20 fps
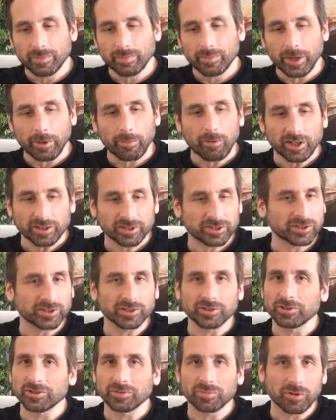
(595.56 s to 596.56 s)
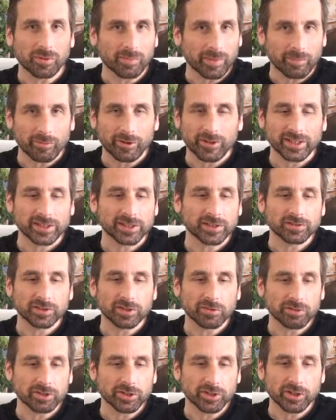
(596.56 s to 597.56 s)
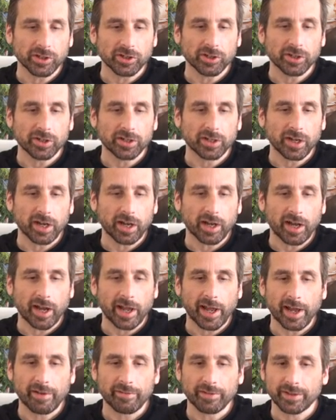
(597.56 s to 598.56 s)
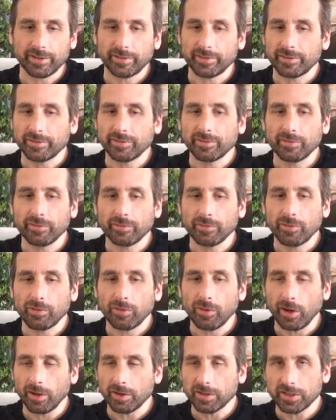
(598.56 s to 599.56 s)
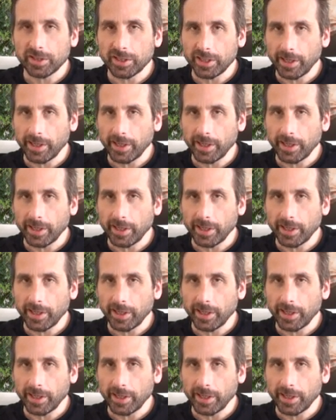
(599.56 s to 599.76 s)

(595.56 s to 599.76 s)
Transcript: better processors, more memory. That stuff's always good. I haven't thought